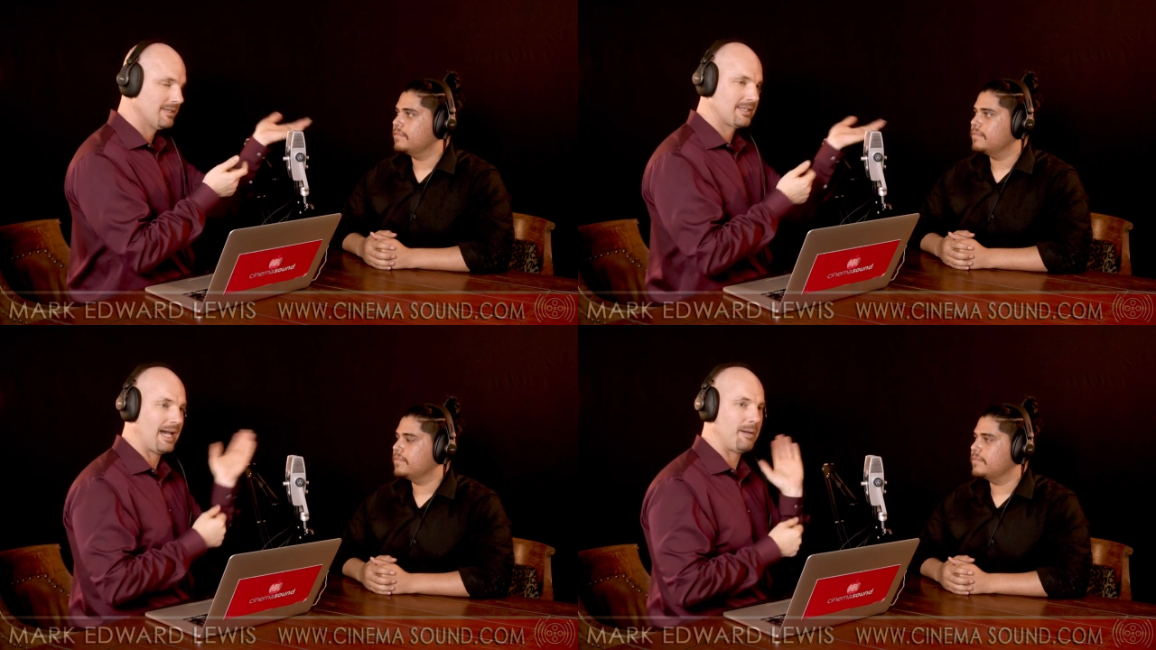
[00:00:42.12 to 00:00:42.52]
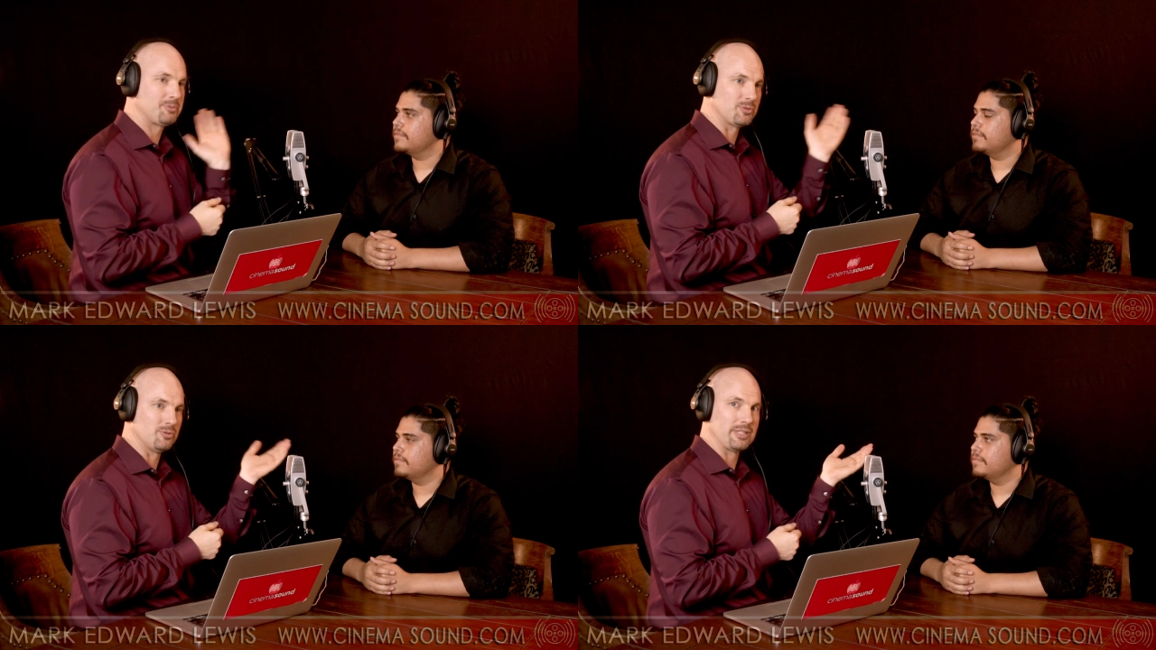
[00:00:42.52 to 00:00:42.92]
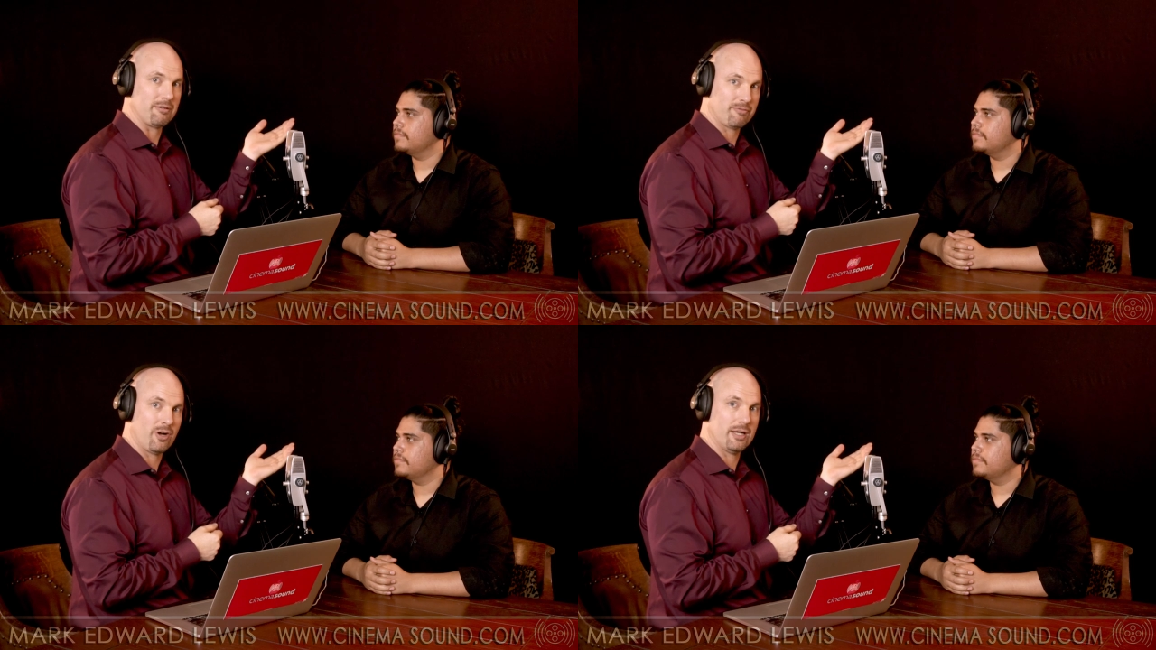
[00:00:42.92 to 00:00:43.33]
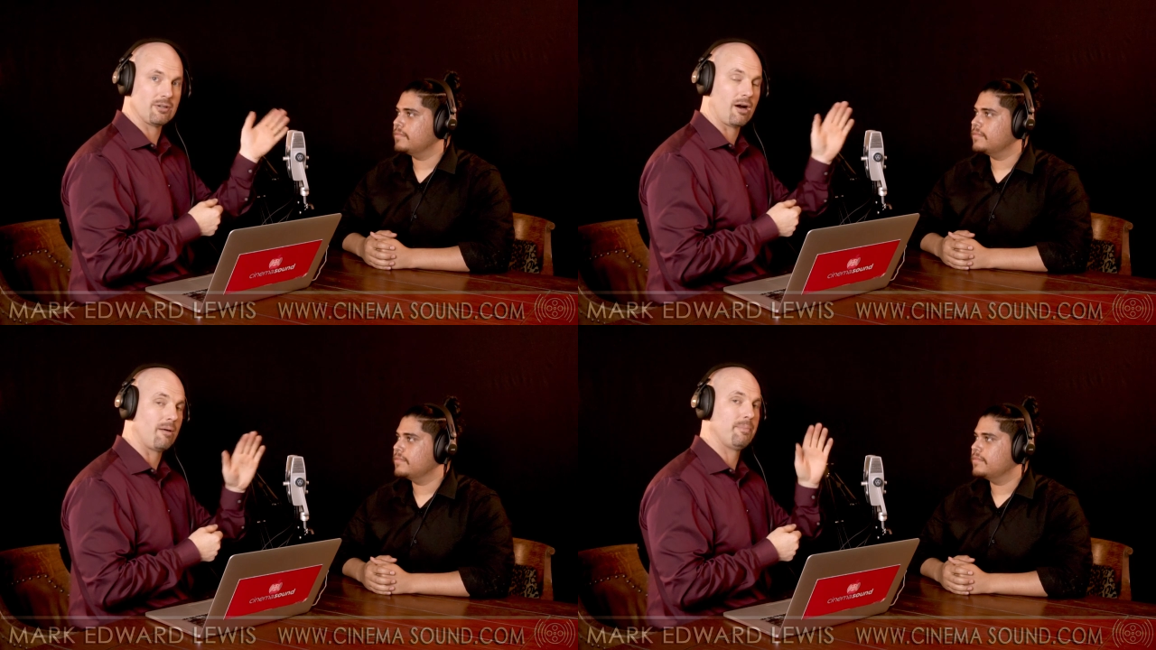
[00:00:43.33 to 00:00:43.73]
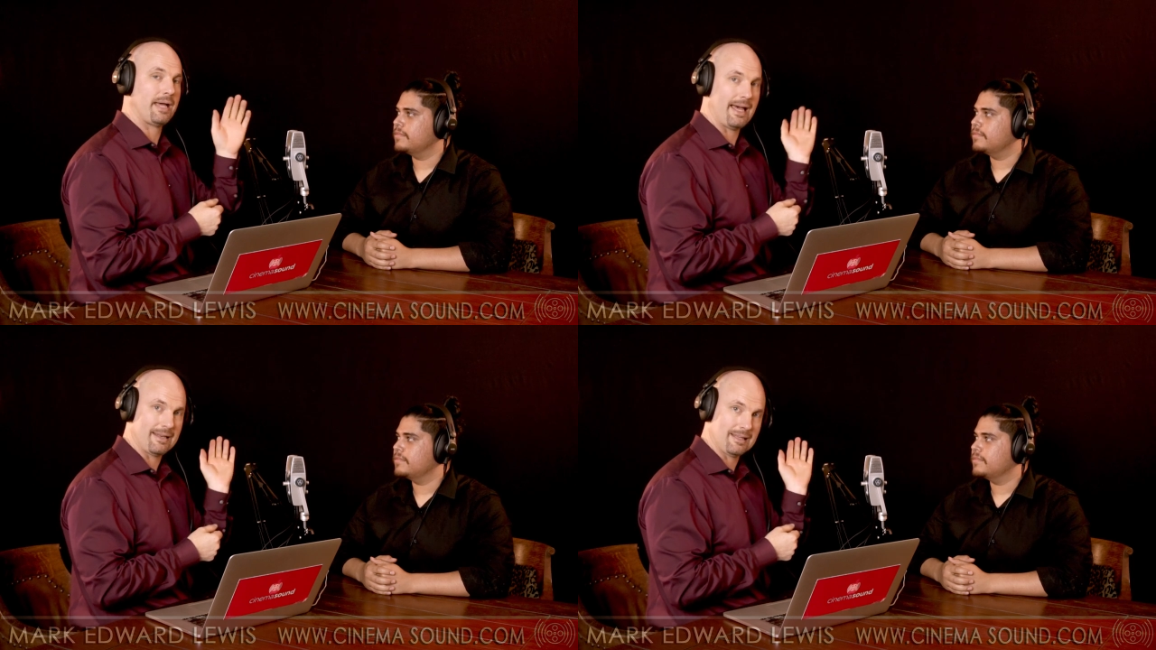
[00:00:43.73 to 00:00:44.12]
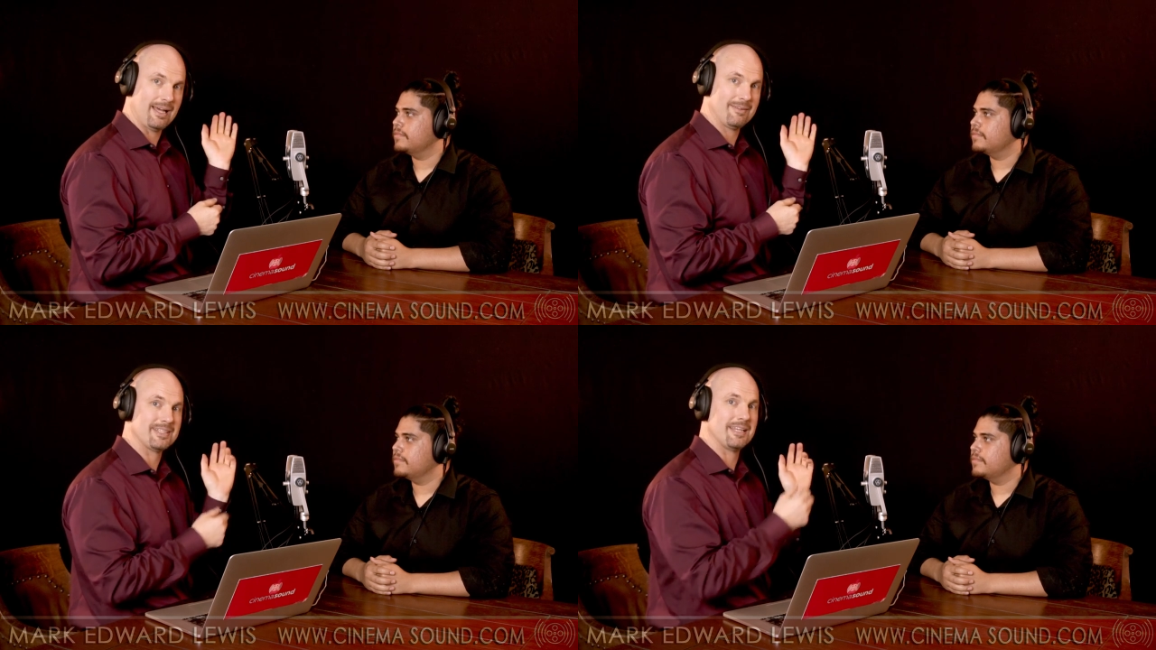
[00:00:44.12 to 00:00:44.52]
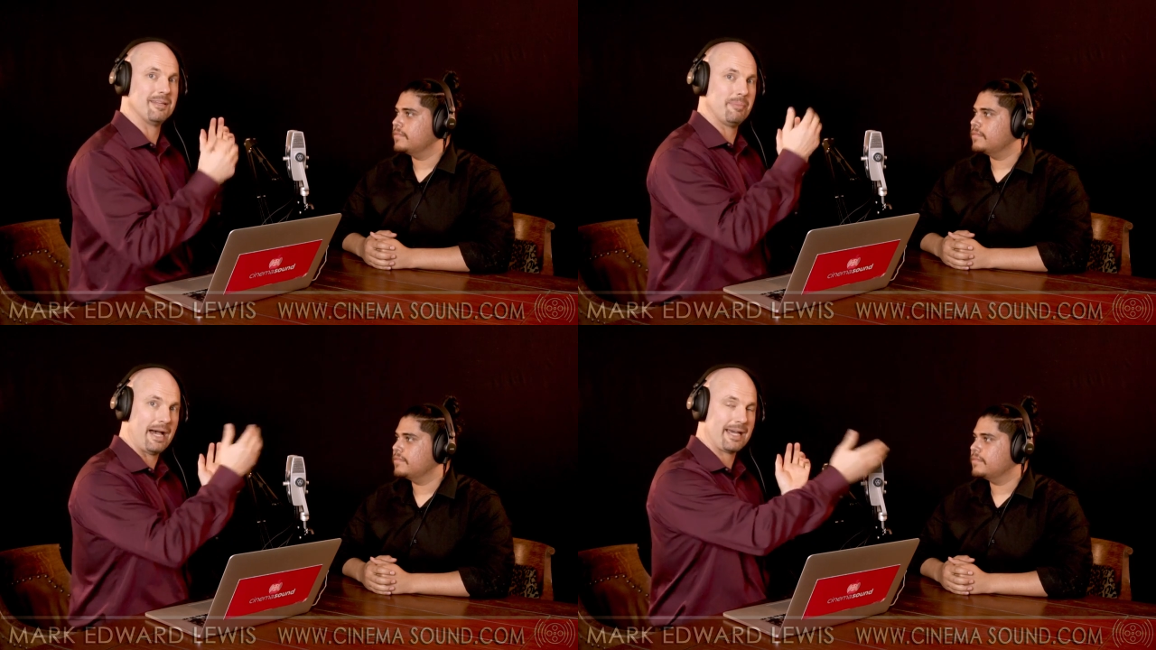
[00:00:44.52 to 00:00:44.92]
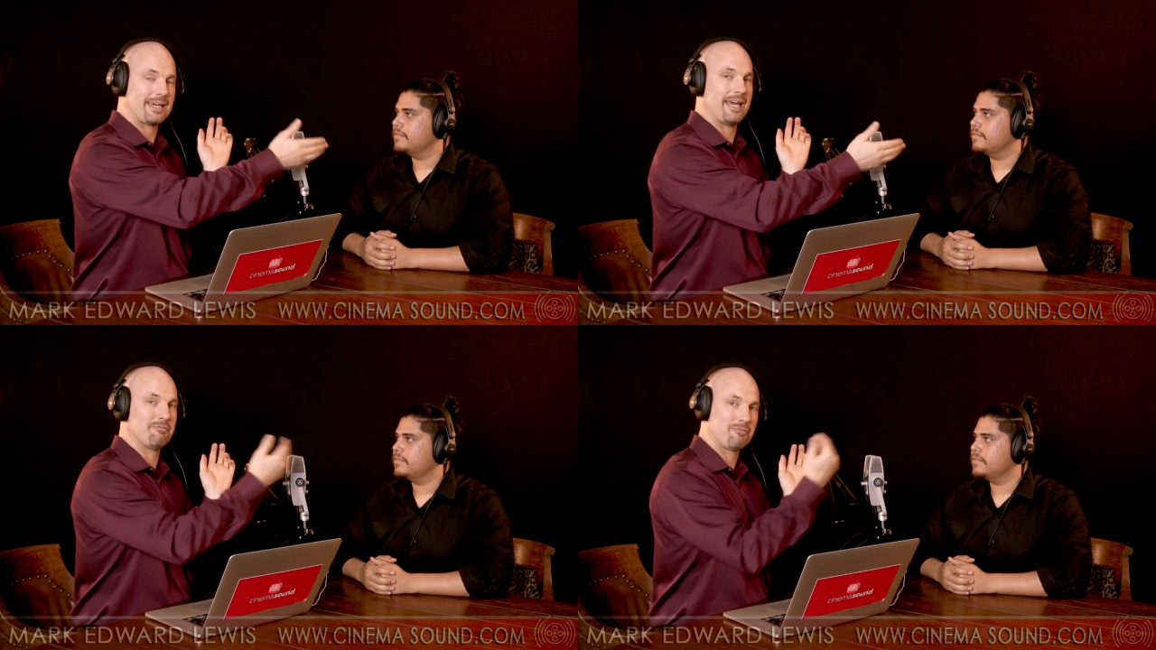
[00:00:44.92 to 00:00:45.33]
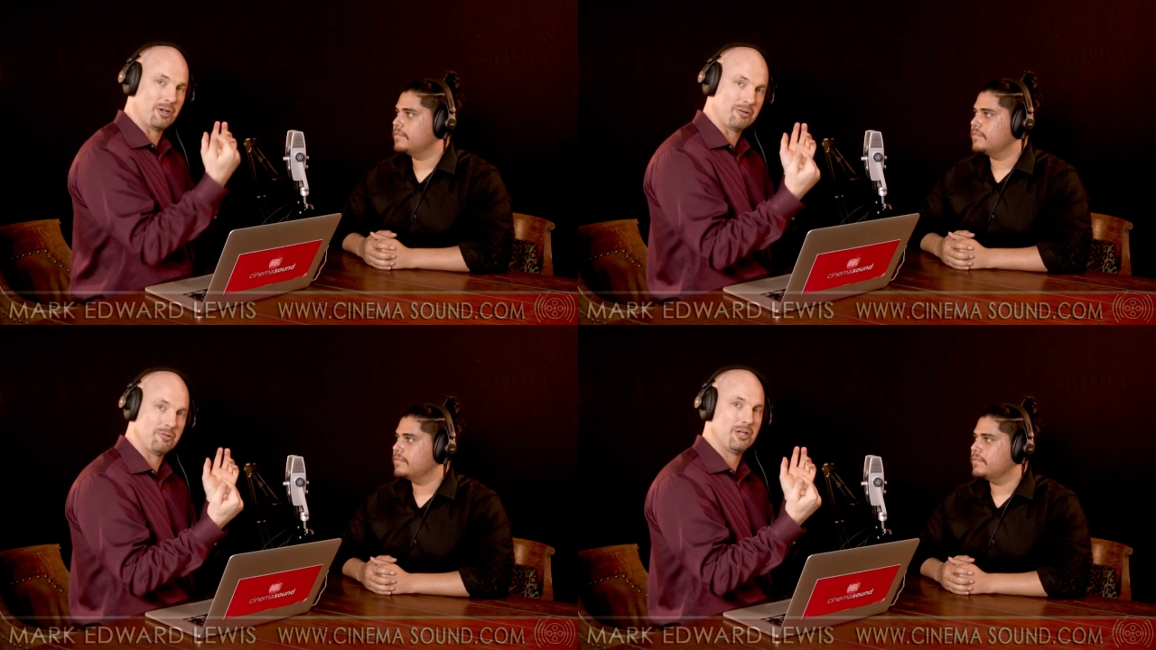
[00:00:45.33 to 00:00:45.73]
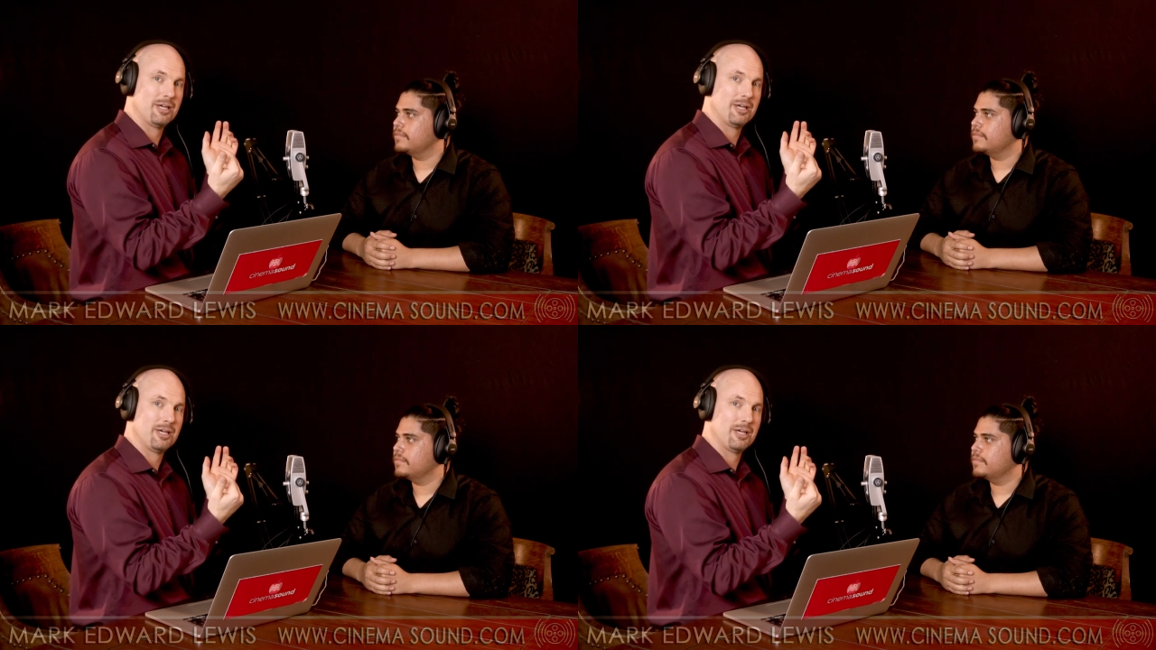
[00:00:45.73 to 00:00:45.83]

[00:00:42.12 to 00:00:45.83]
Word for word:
Speaker 1: capsules and front are panned left, and the back and front